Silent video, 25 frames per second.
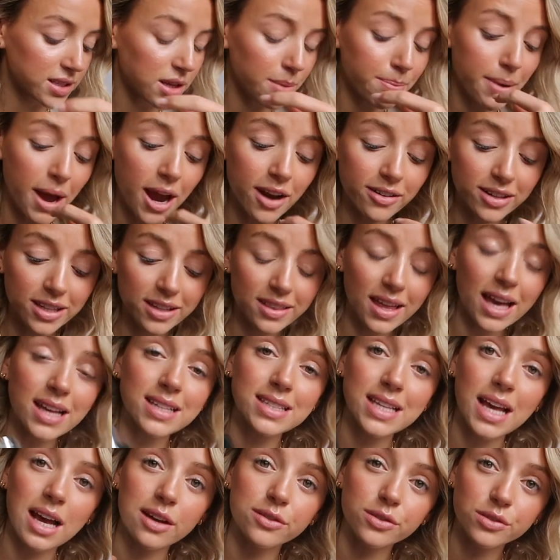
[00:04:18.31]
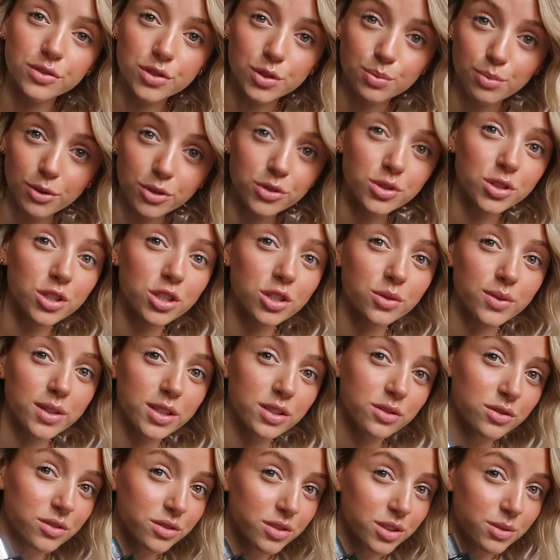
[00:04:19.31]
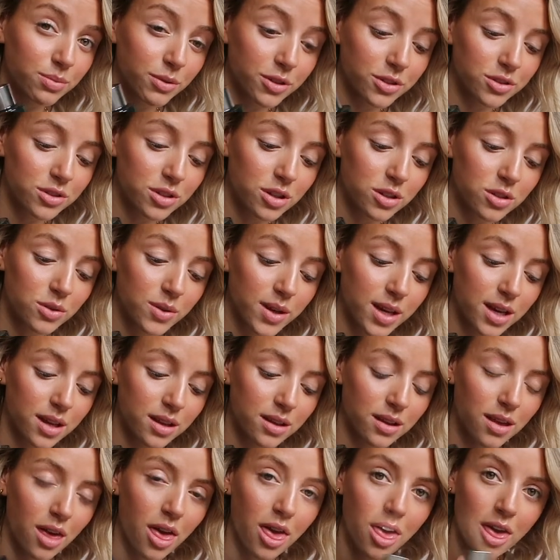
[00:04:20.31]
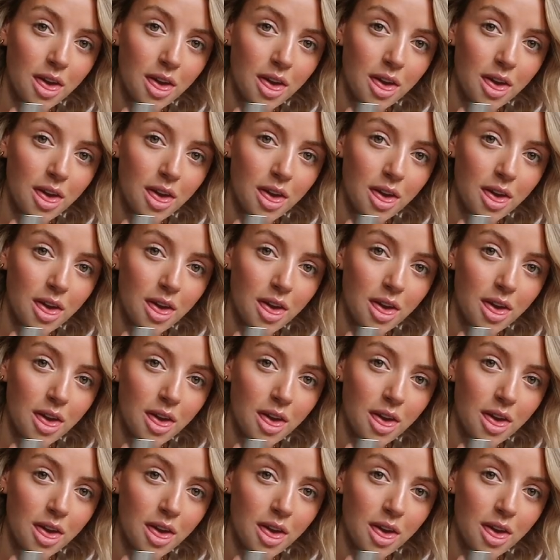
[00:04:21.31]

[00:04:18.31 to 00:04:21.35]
So apparently that's how you're supposed to do it. You're not supposed to do it